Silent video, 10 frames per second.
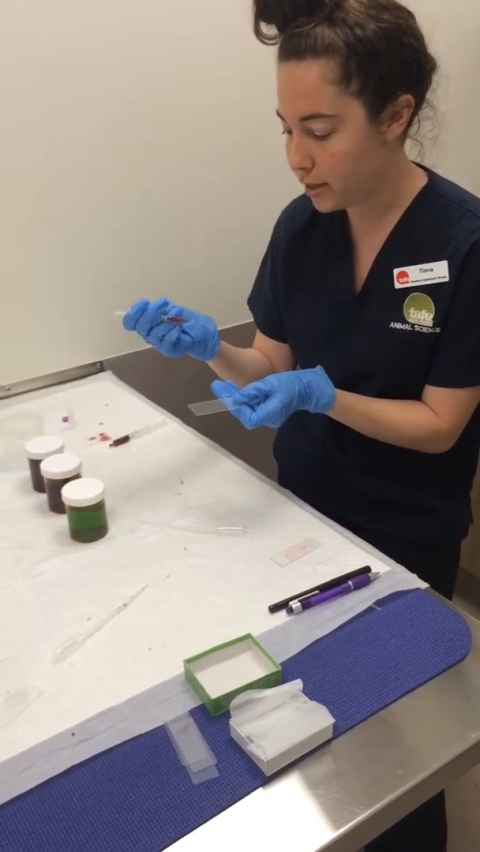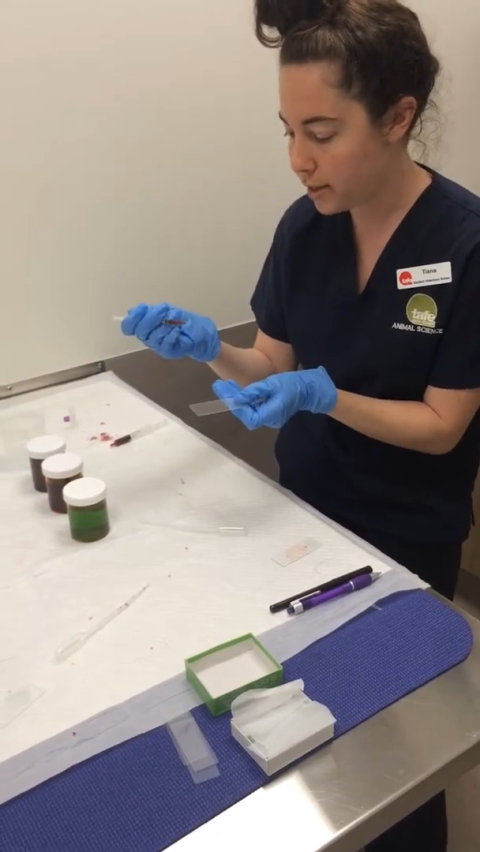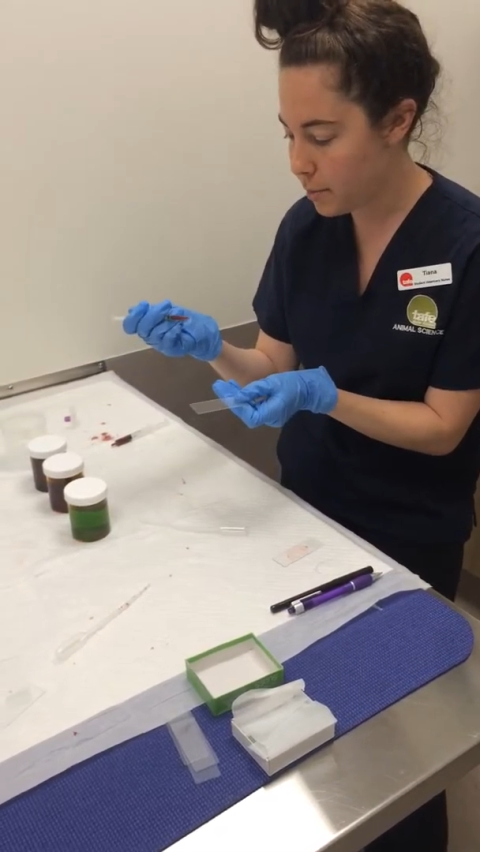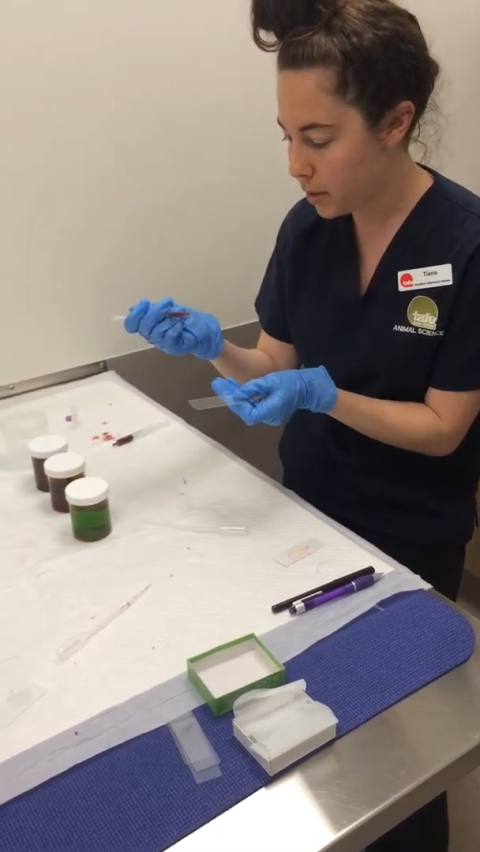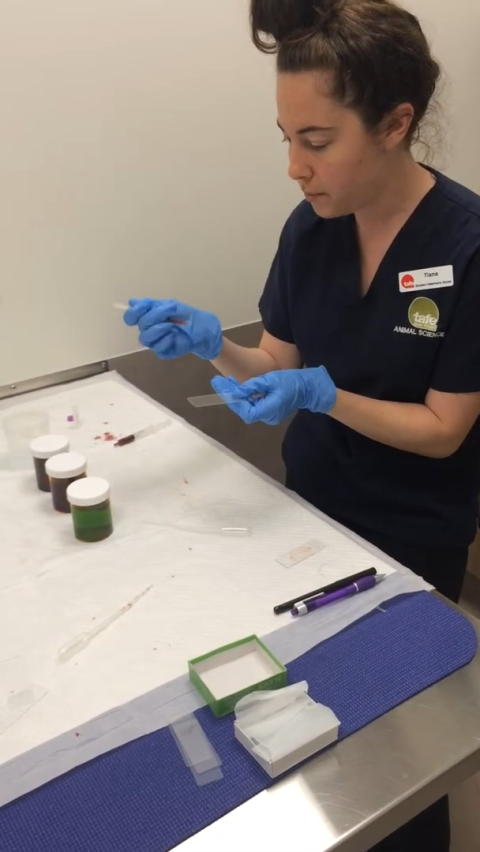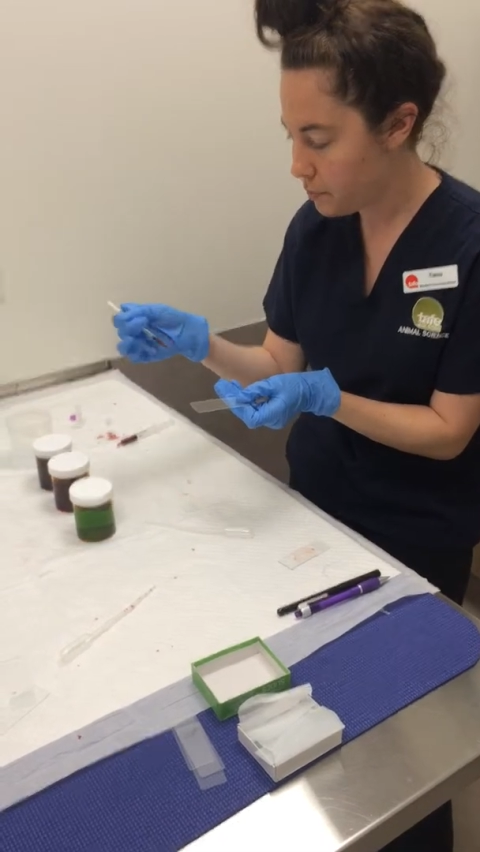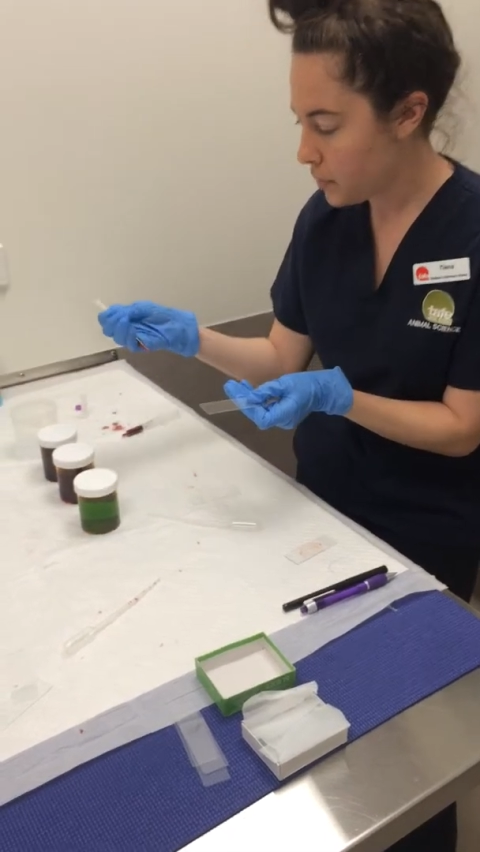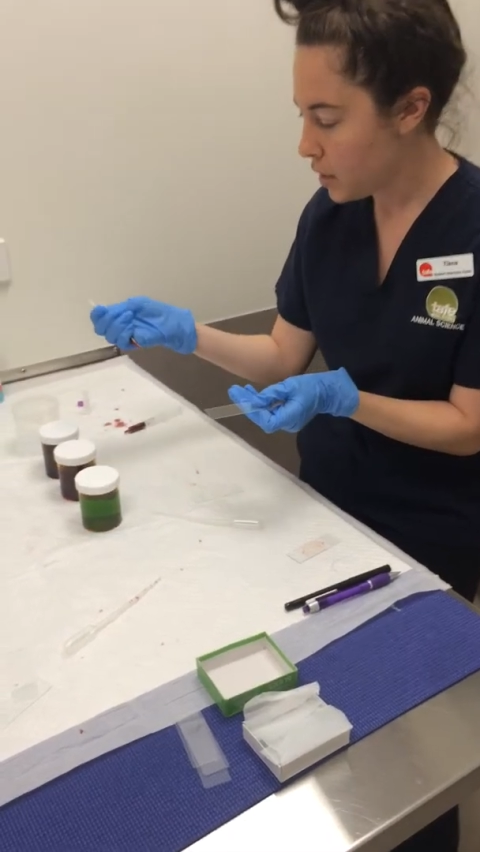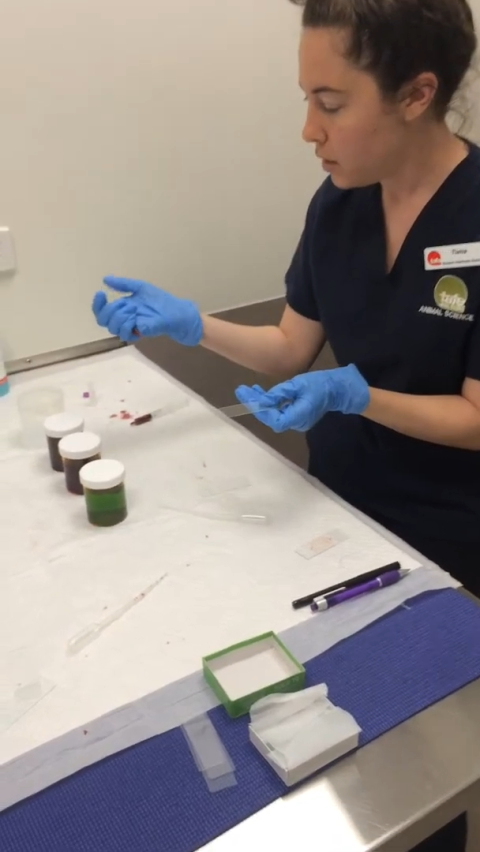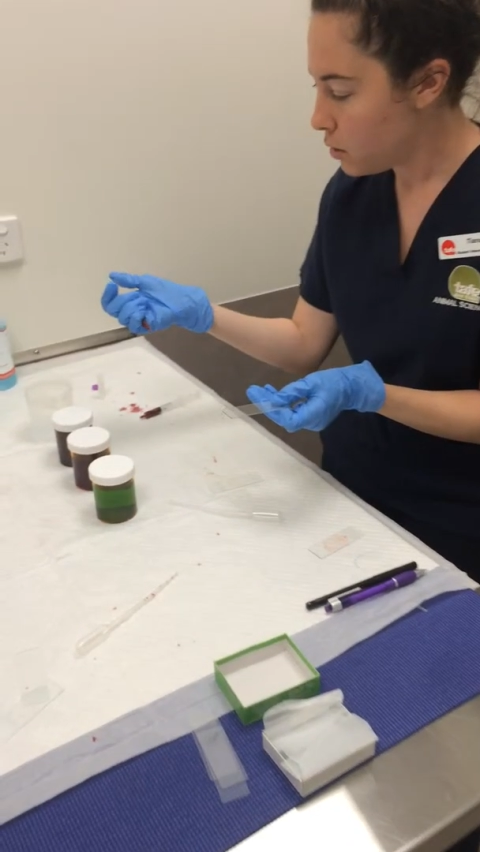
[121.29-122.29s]
examine.
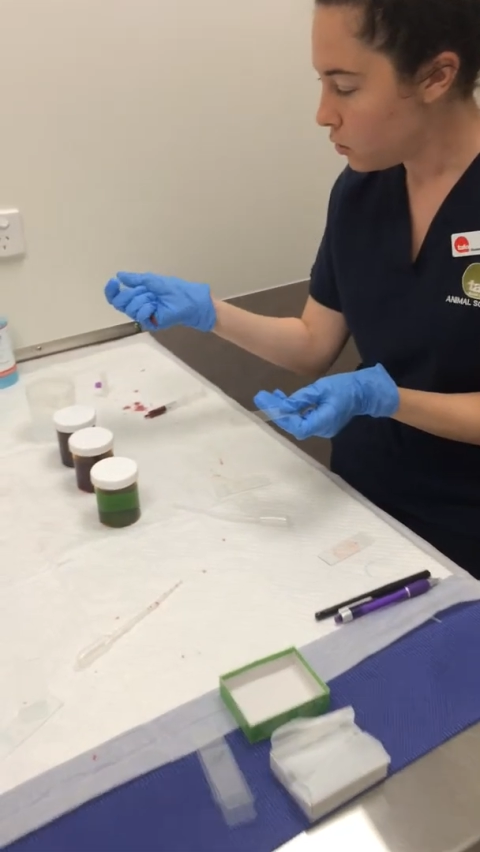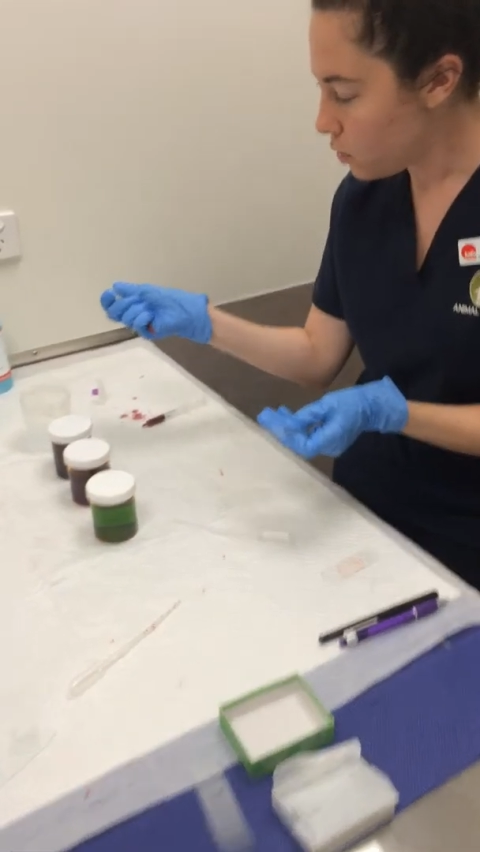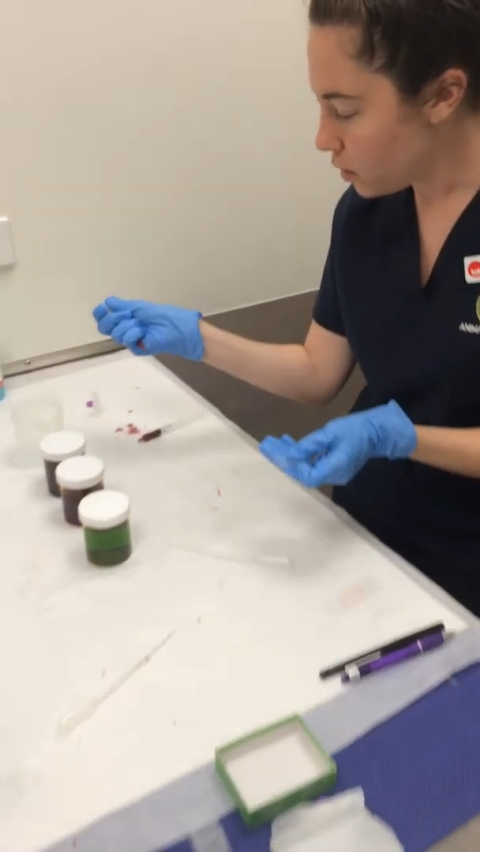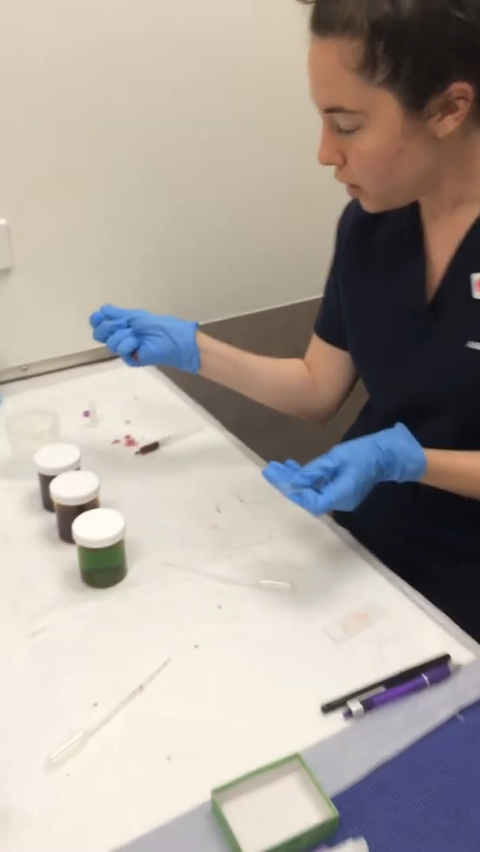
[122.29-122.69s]
So